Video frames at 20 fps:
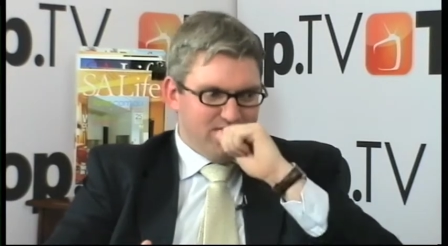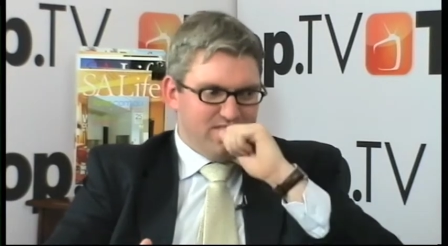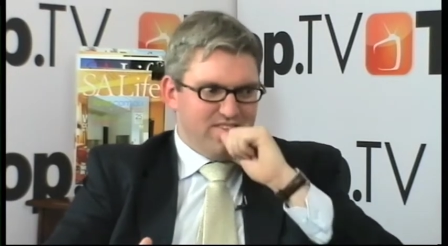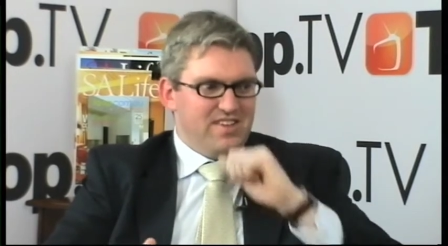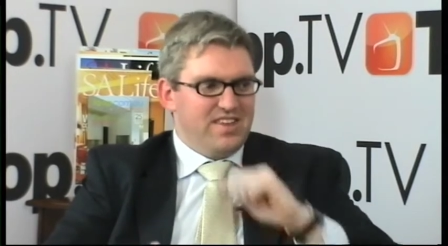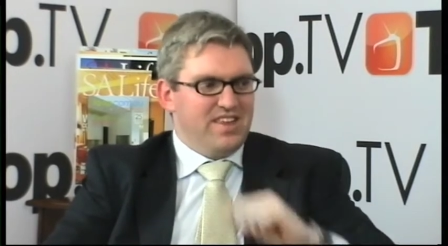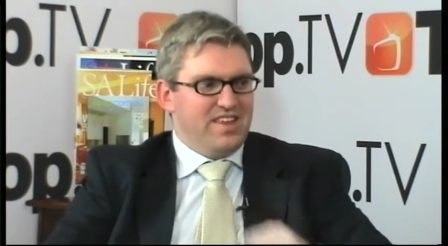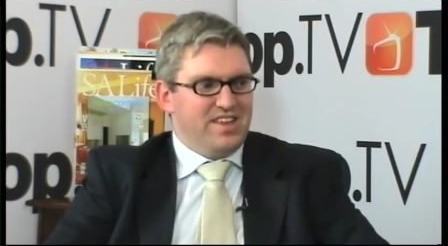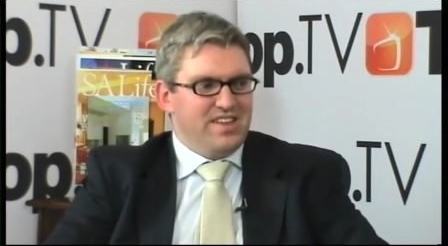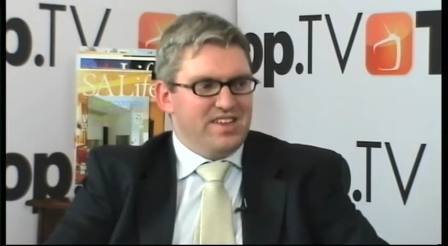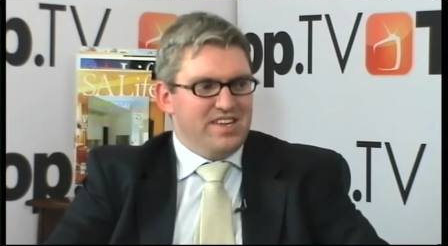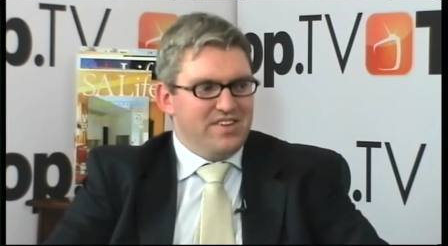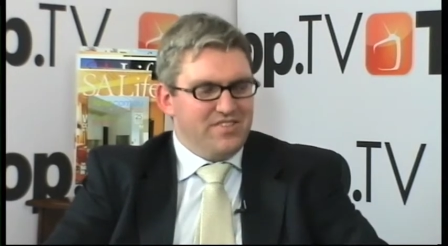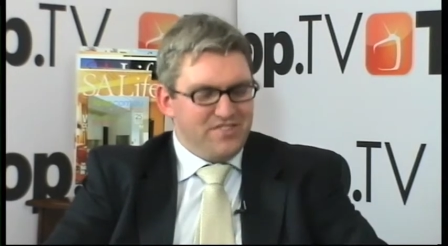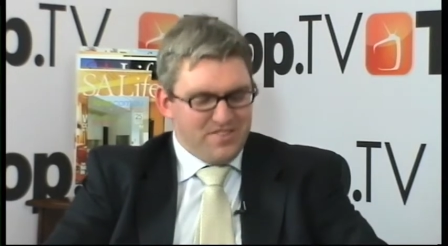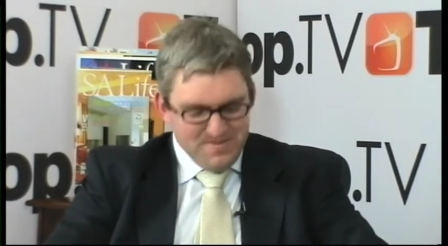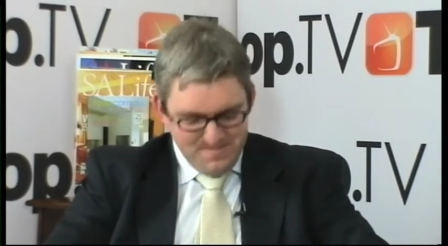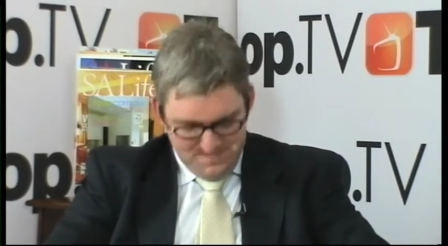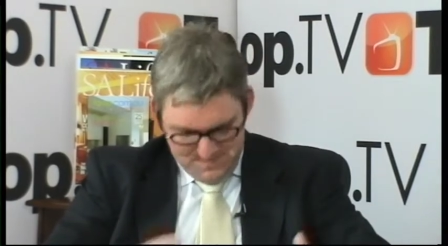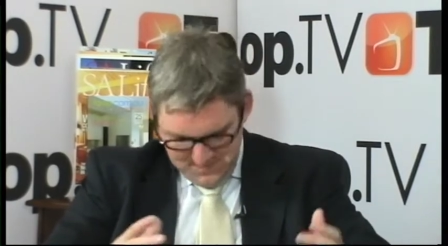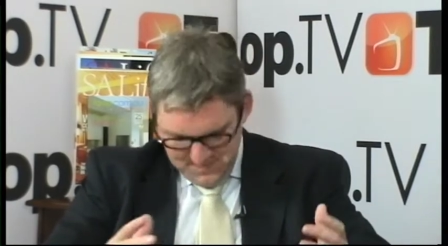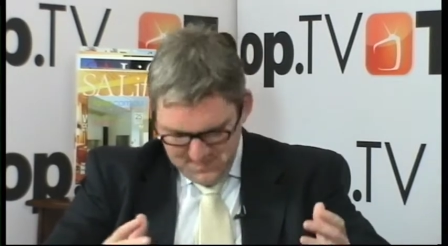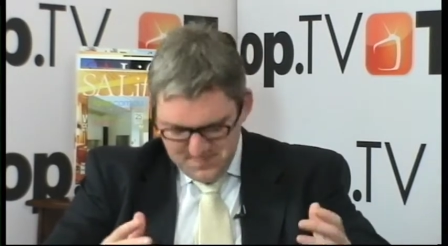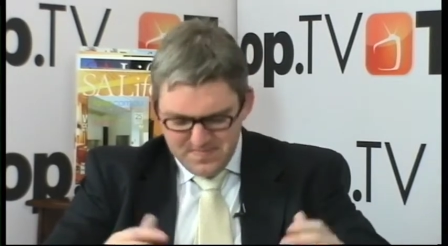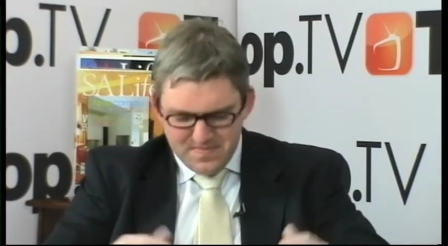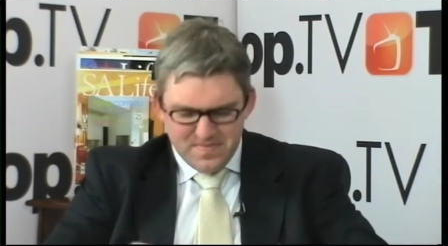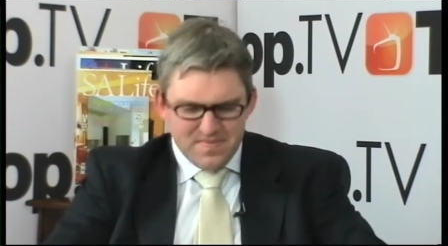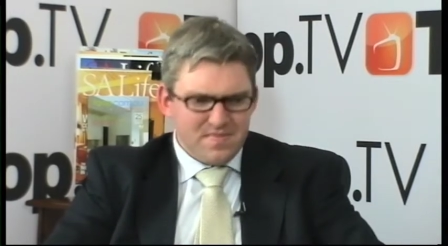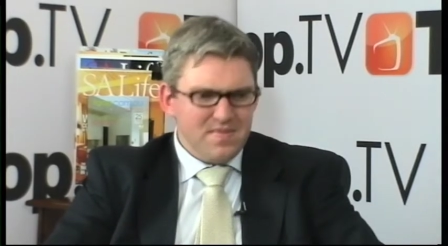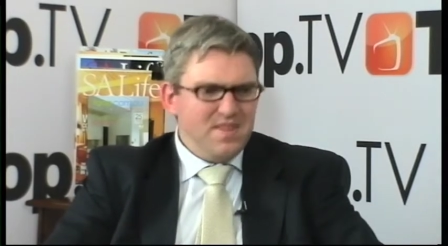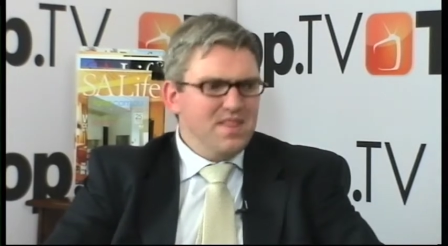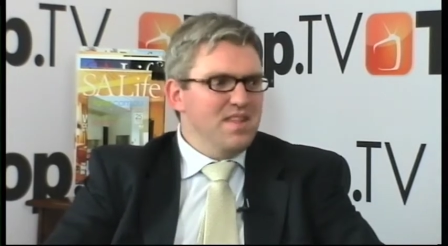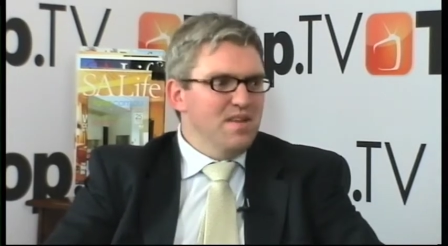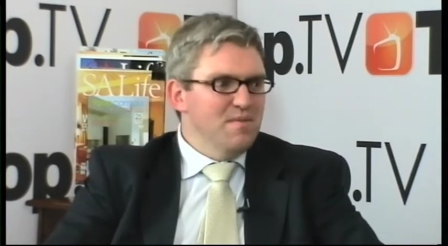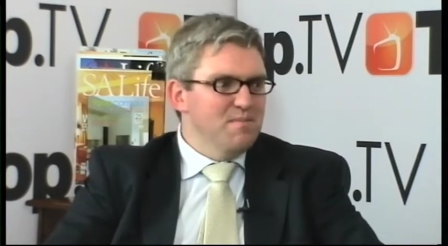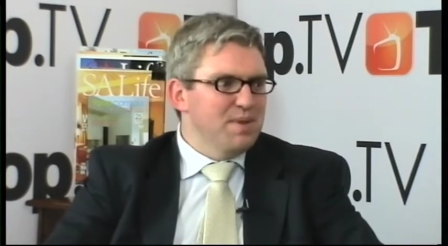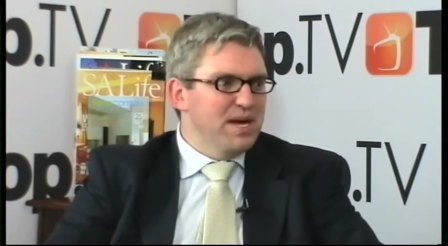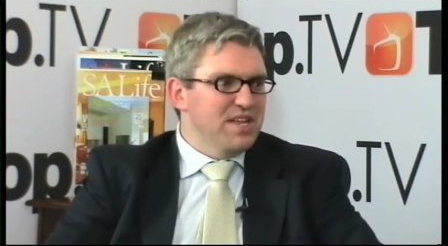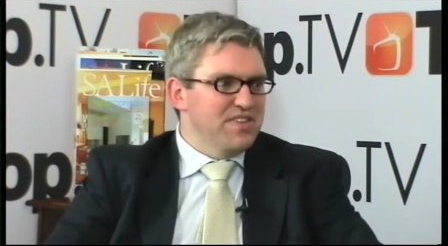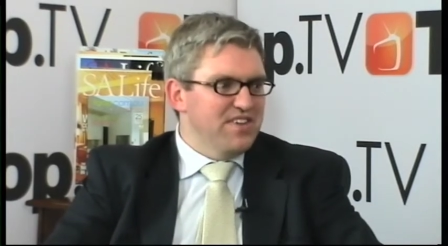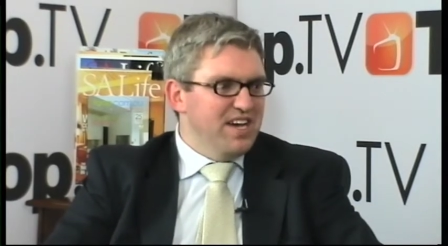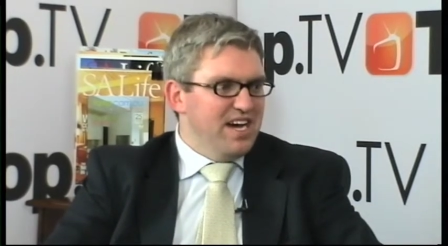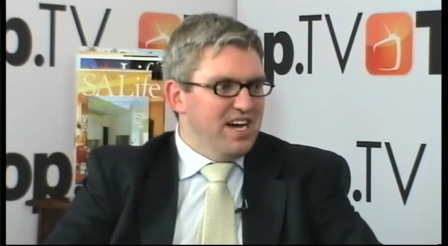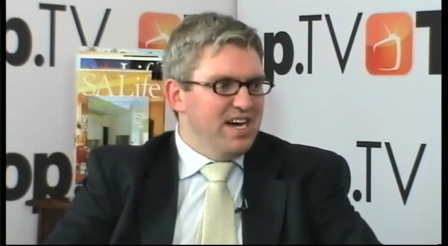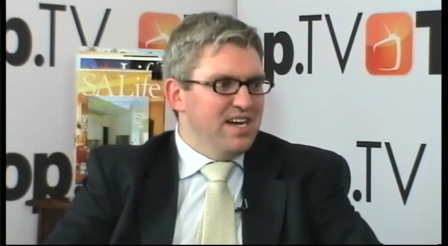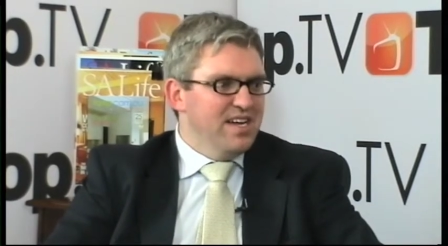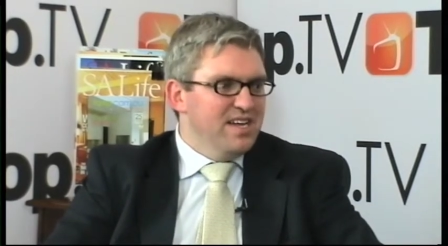the, the election. election. But uh,